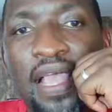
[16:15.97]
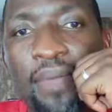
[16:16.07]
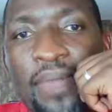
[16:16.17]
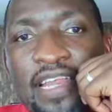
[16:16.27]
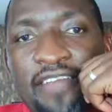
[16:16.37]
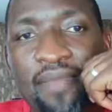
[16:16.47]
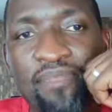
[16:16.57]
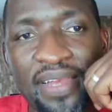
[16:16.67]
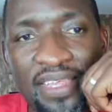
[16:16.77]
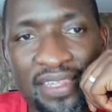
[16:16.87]
But if I
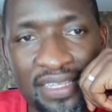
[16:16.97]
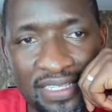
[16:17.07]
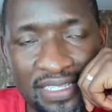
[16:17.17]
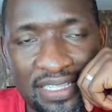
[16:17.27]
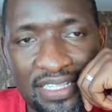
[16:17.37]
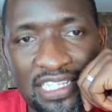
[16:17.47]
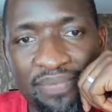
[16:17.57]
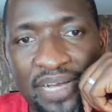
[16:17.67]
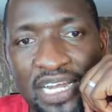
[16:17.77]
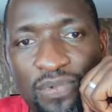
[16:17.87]
play this is a
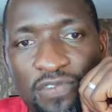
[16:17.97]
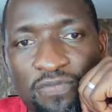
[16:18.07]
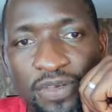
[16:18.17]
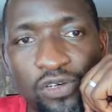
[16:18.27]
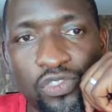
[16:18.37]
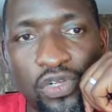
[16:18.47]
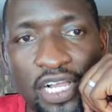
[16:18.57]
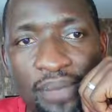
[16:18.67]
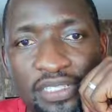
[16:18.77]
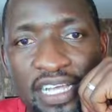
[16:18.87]
bad move because you
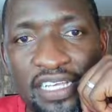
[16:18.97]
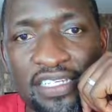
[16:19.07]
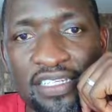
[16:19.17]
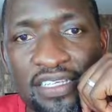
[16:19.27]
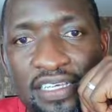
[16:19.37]
capture it.